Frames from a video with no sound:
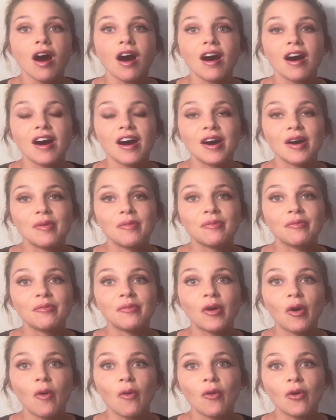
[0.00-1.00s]

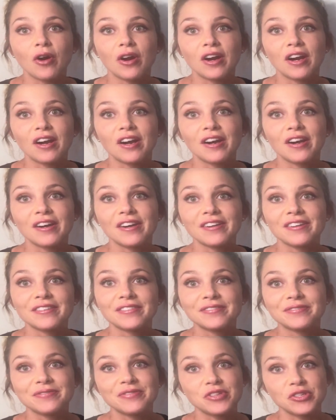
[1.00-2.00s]
um, or
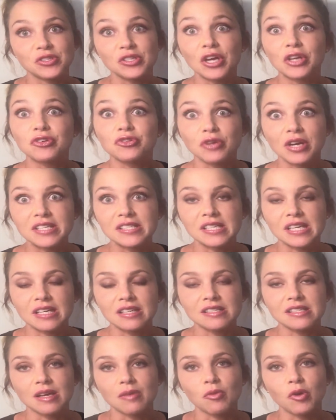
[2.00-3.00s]
just
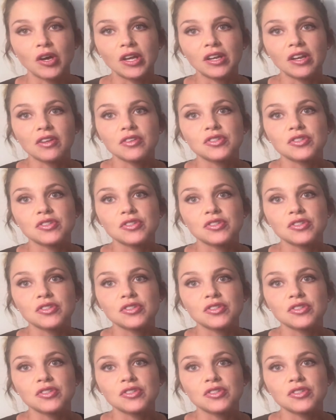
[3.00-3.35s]
addressing someone.